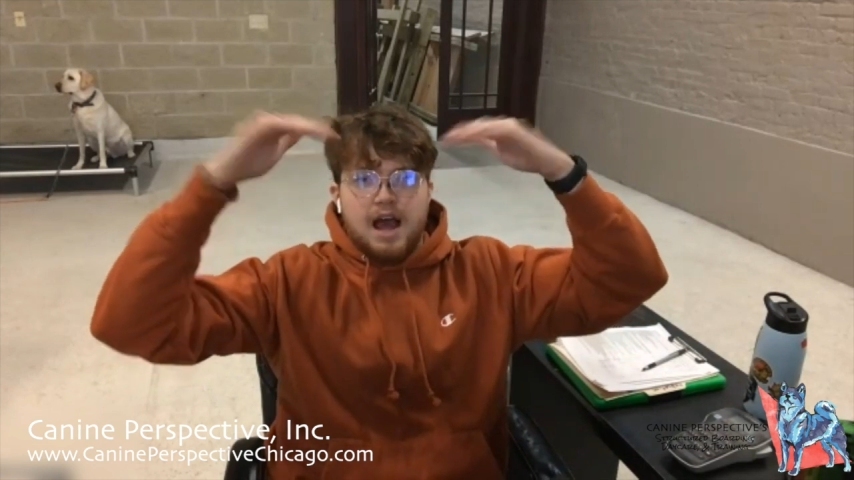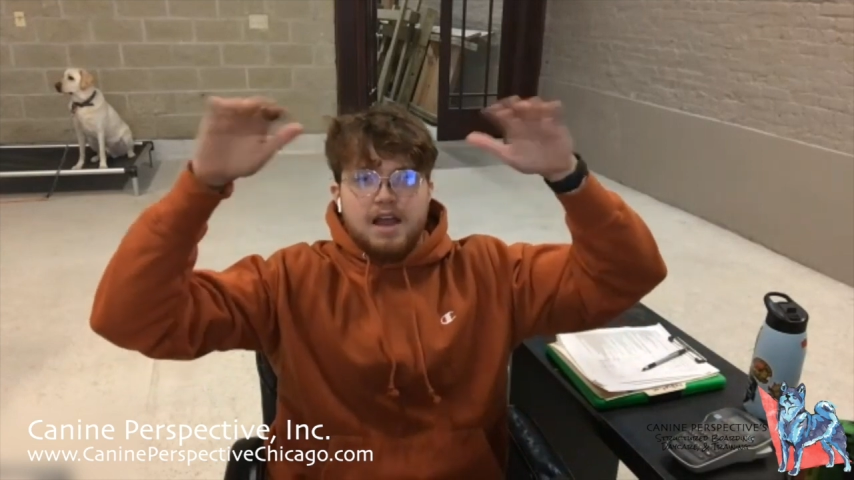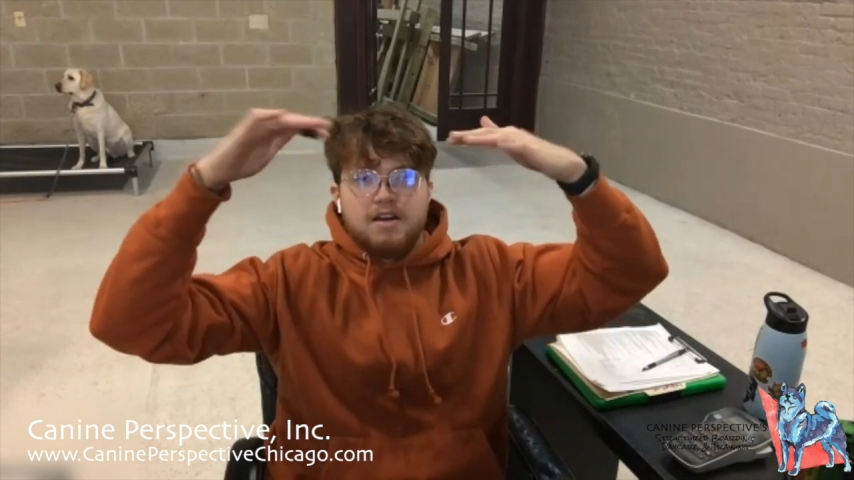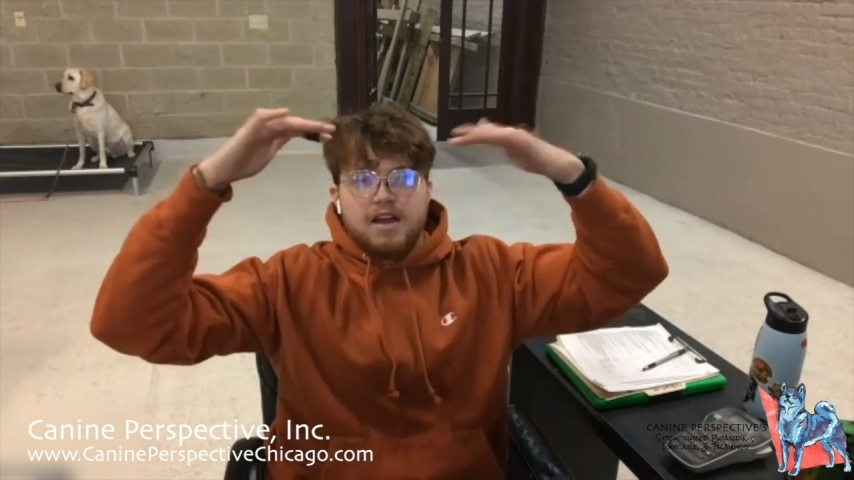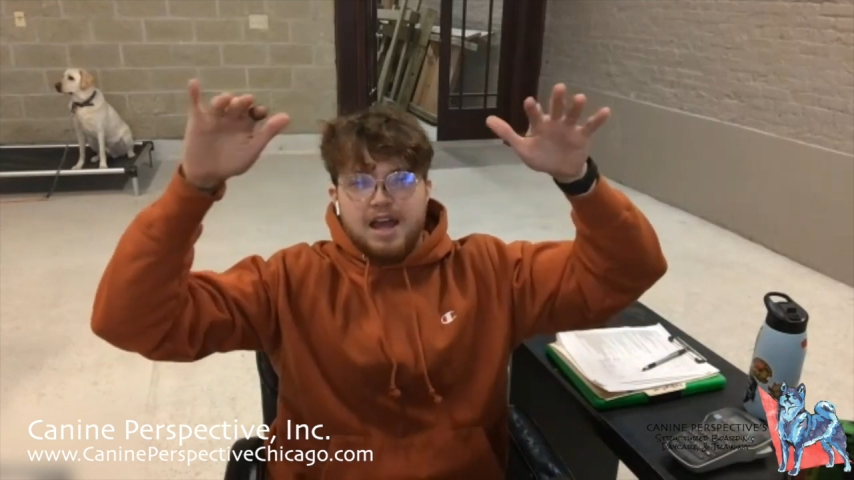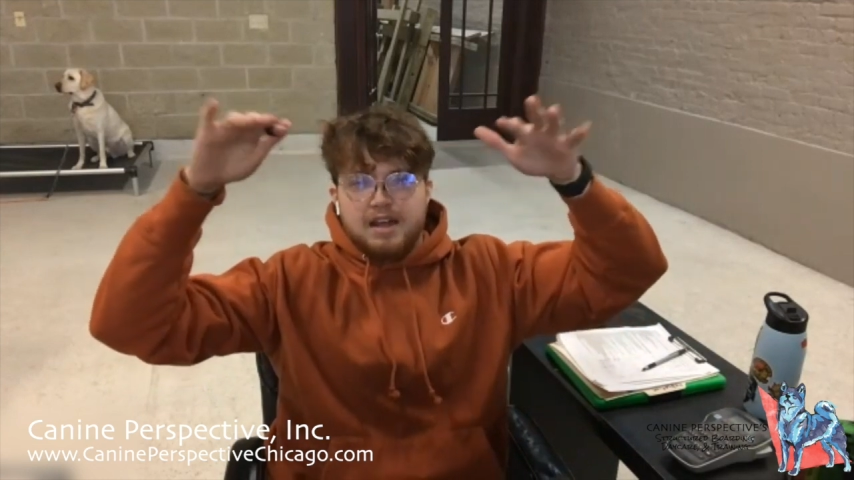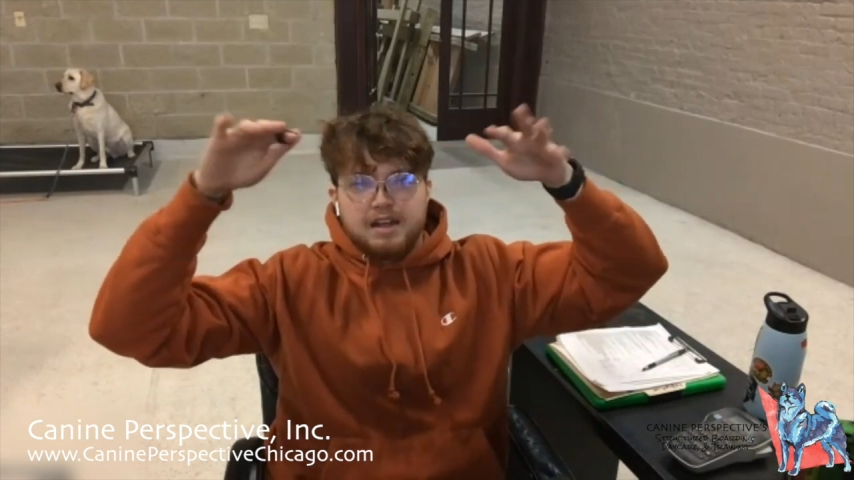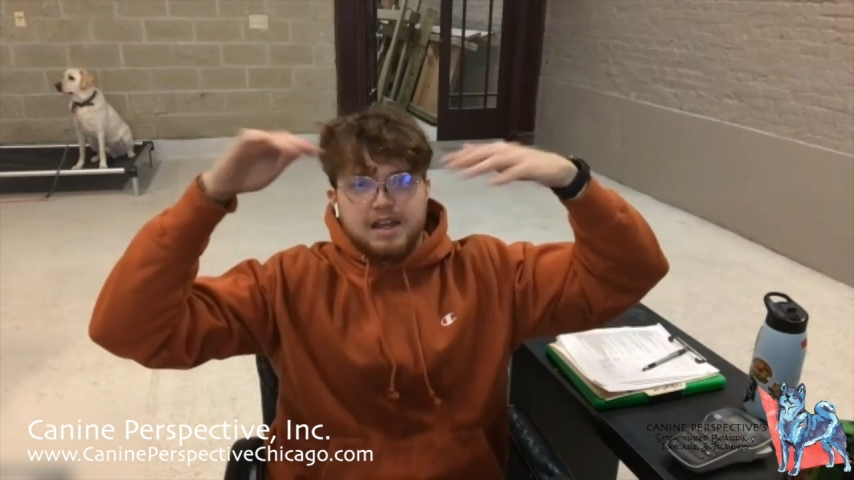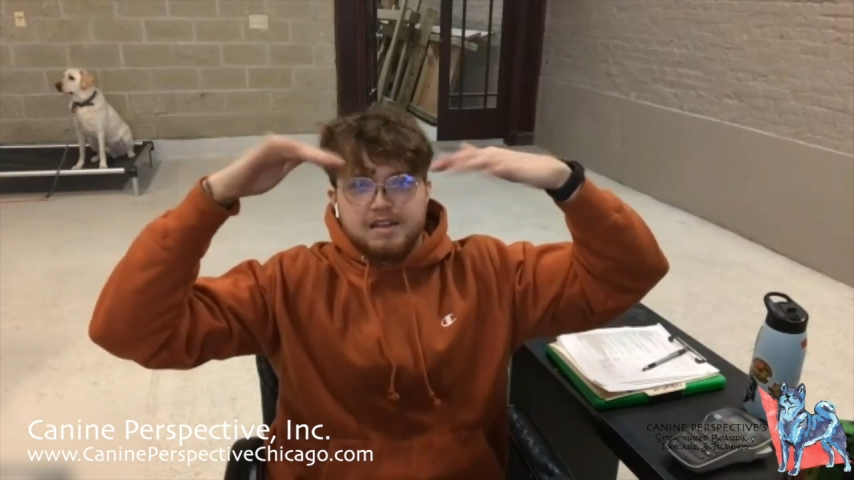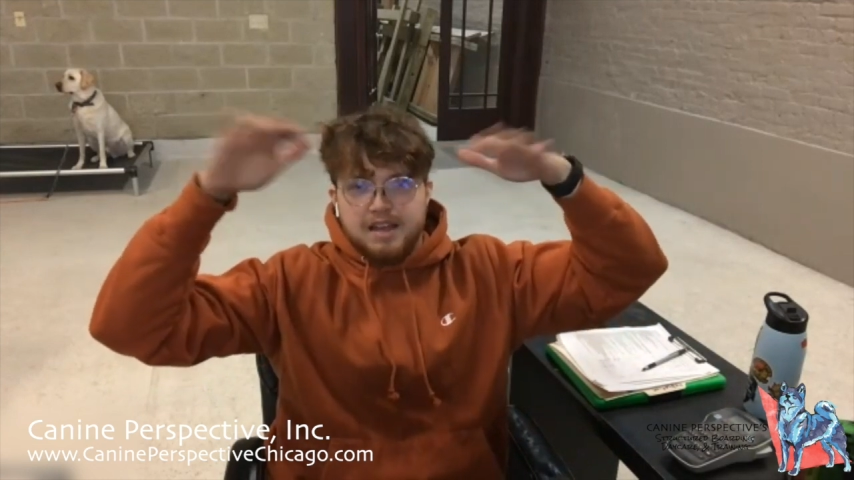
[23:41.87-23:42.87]
higher end,
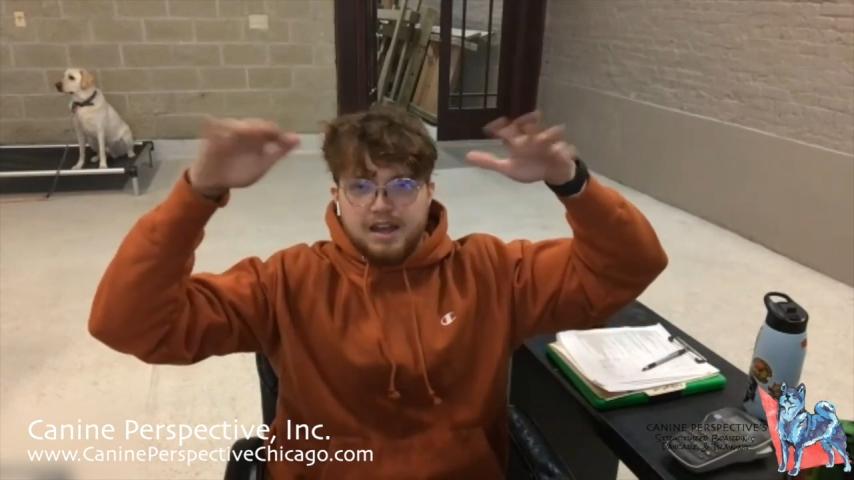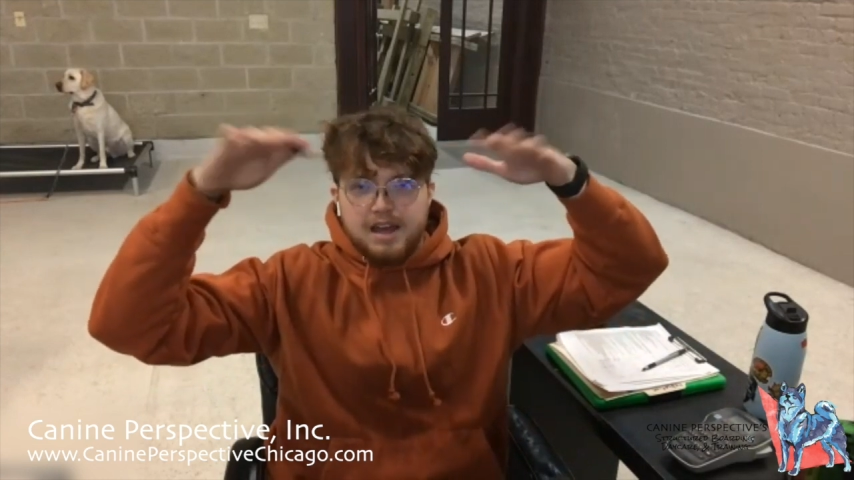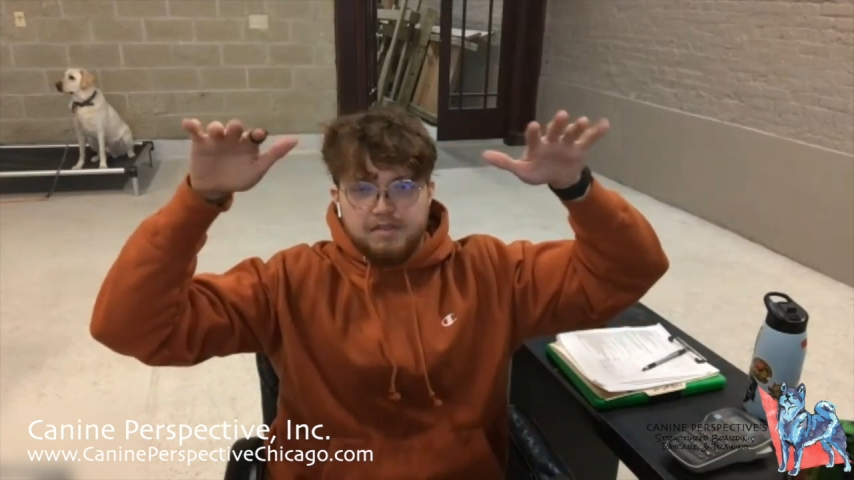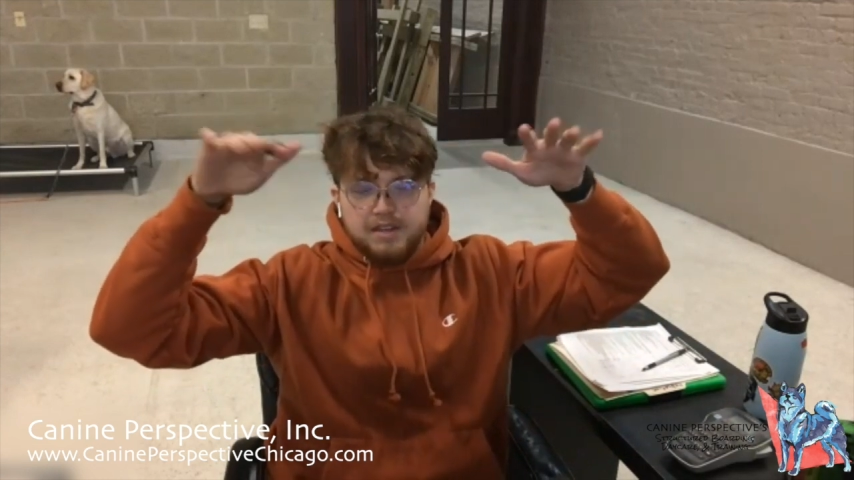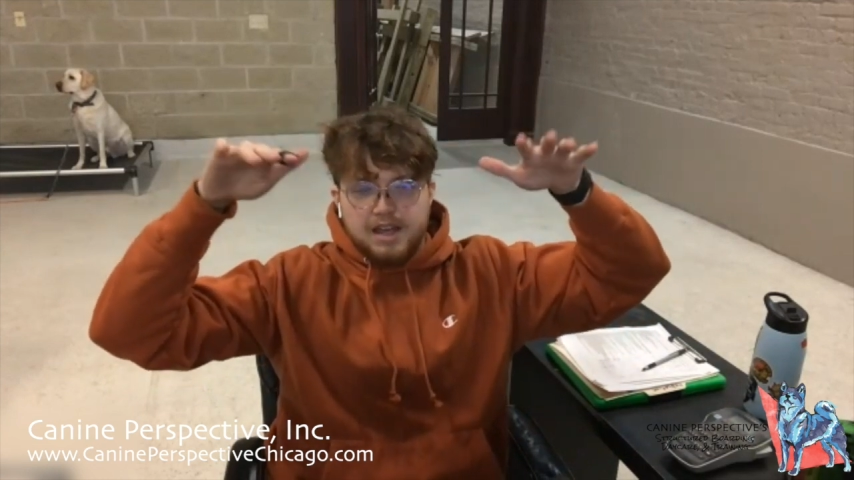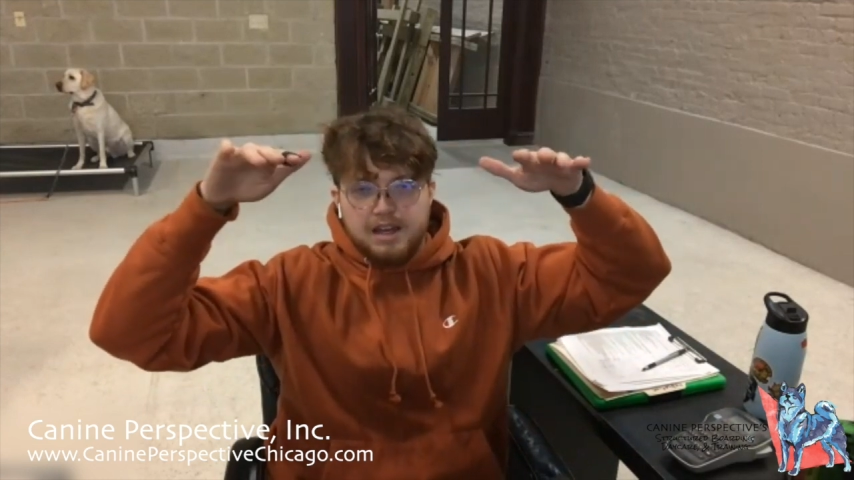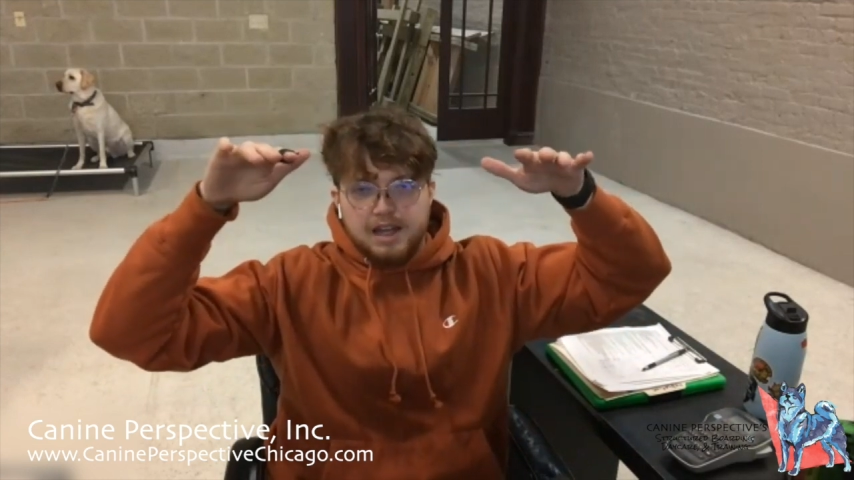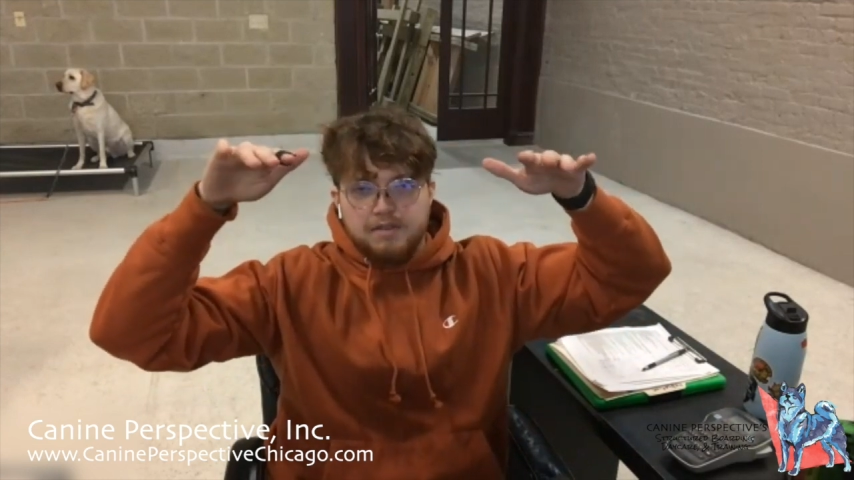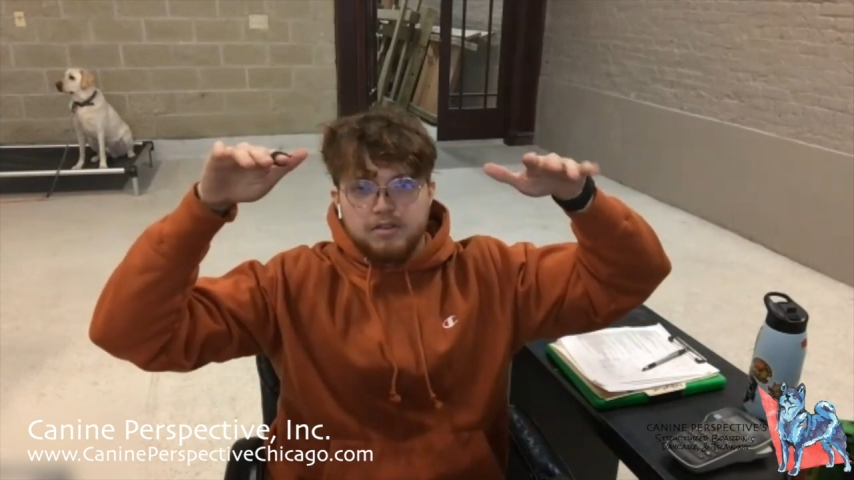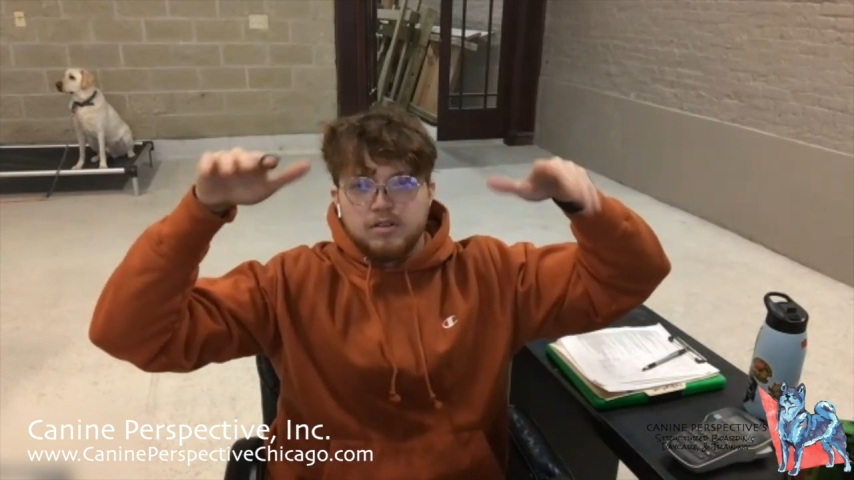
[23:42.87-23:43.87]
like 10 out of 10
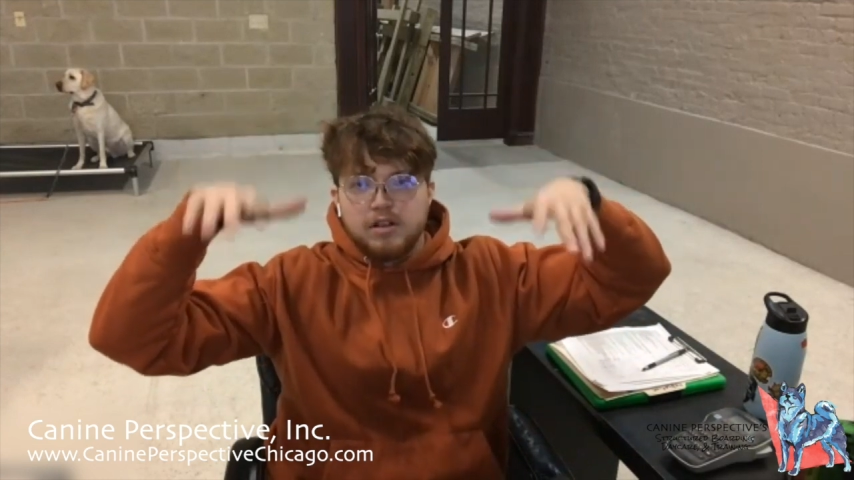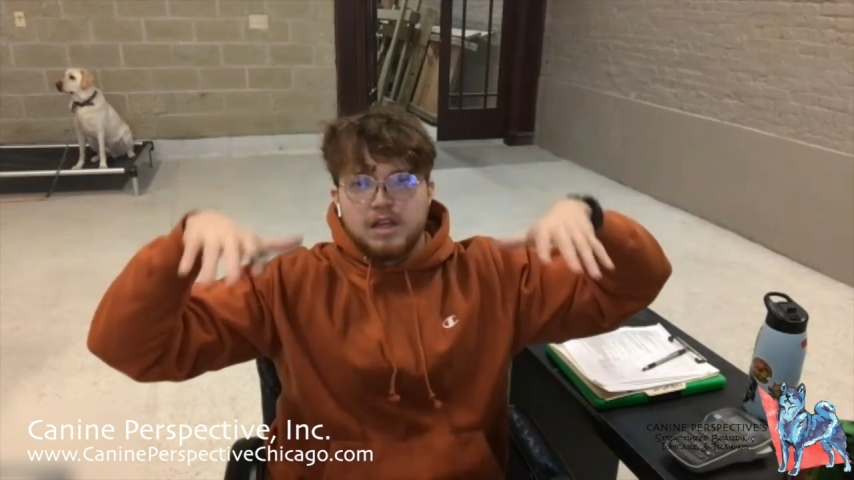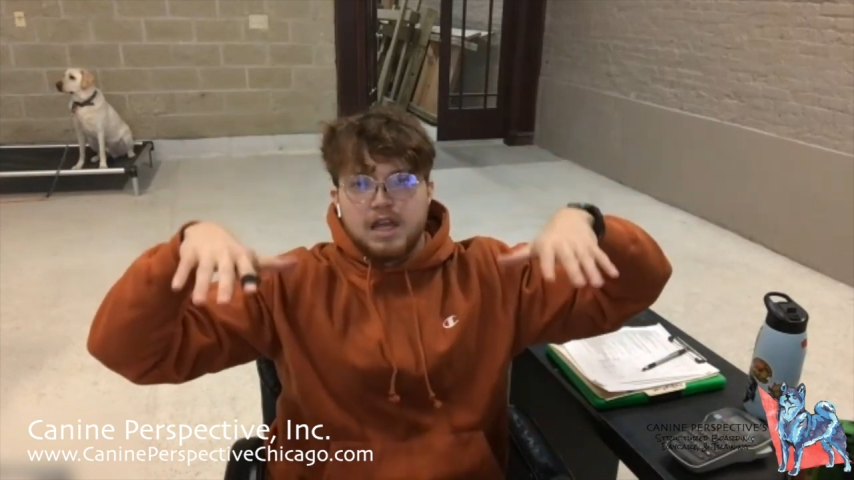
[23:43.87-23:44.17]
level.